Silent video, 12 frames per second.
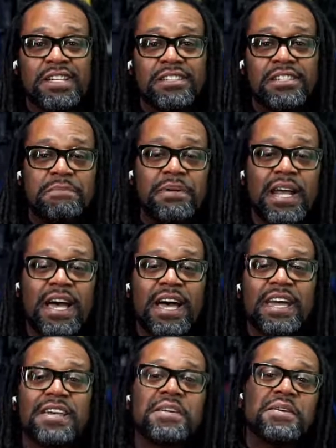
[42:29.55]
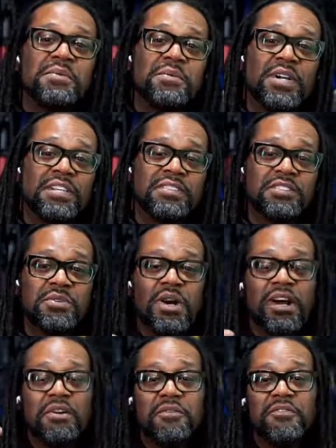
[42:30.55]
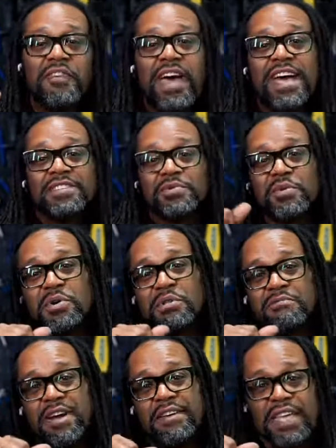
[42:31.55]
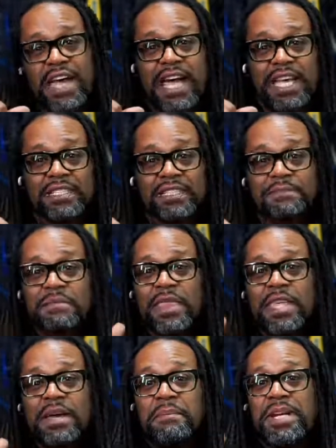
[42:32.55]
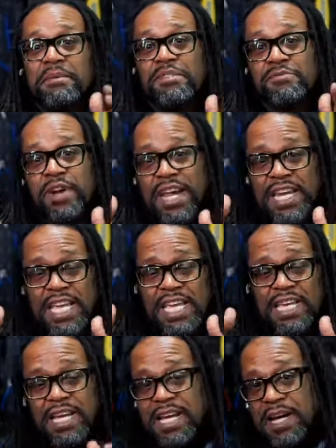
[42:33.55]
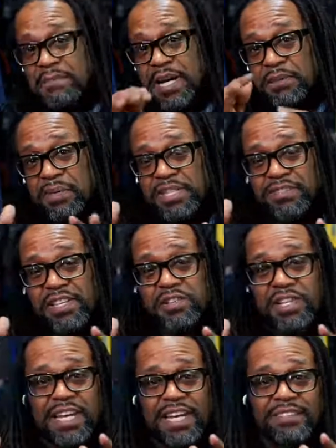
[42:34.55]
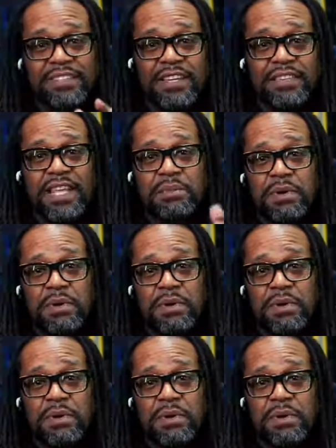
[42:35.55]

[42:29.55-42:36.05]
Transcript: Chip and I wanted to do our own fast roll around the island, but it was rainy, but we still connected on that.